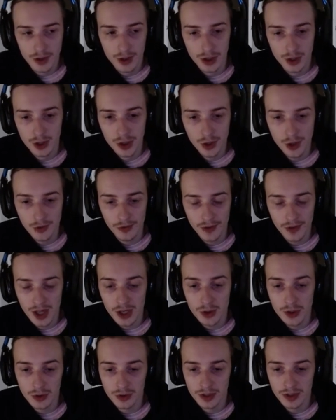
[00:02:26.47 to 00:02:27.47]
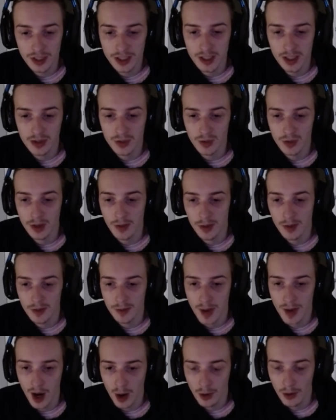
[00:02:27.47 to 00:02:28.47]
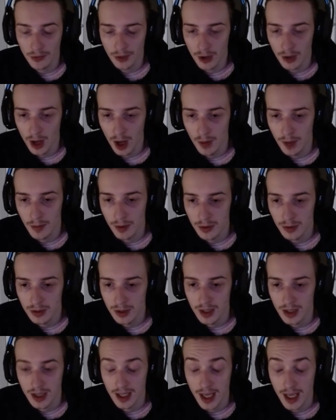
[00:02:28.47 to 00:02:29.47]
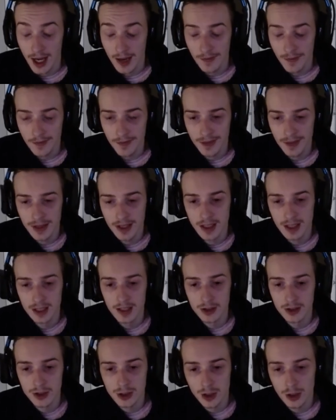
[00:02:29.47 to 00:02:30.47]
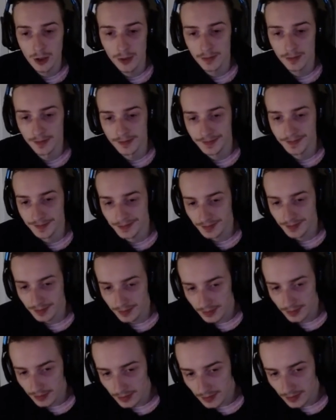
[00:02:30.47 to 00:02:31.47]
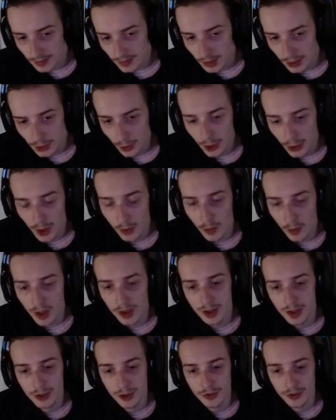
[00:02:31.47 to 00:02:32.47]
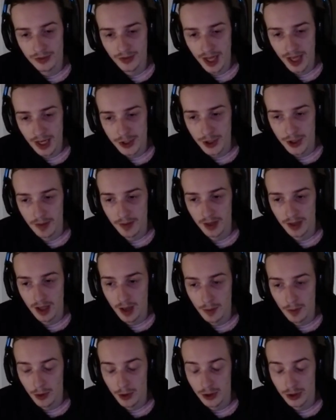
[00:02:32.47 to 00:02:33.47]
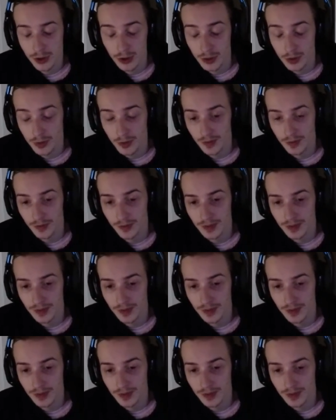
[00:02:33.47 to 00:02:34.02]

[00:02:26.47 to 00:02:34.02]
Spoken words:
Q flash ulting is one of the most powerful combos in the game, so you're gonna want your flash up a lot more soon.